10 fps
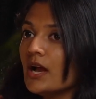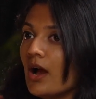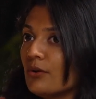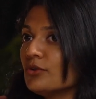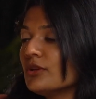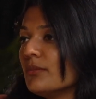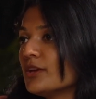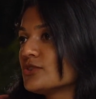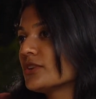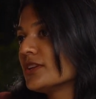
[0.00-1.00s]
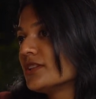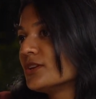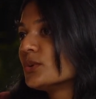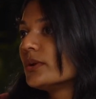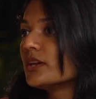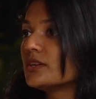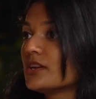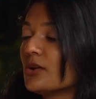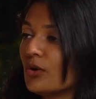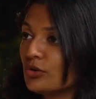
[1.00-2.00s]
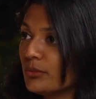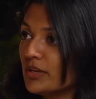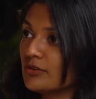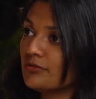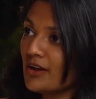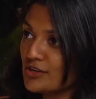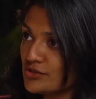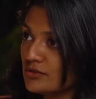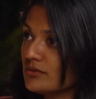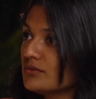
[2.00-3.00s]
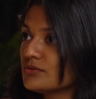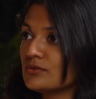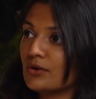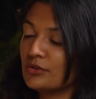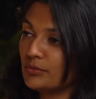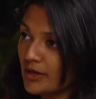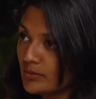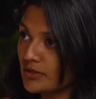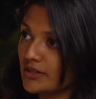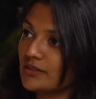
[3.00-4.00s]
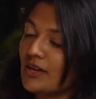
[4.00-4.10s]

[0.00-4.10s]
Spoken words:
How do they make sure that they're doing it in an automated fashion throughout the pipeline?